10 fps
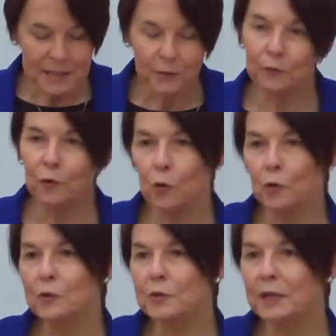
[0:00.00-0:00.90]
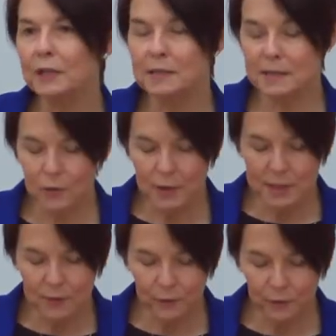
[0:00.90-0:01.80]
is the fourth in a
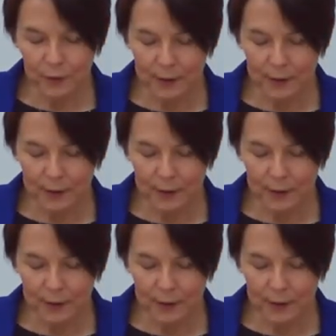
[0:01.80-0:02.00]
series of